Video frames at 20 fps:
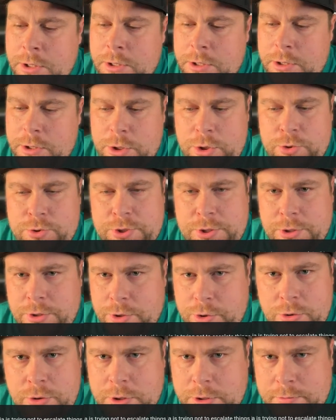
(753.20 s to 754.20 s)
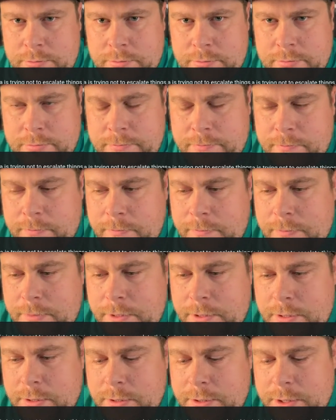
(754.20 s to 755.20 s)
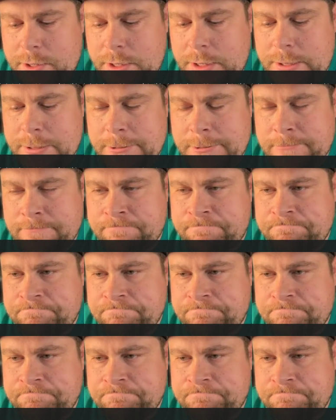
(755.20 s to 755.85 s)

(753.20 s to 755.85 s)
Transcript: use a nuke. I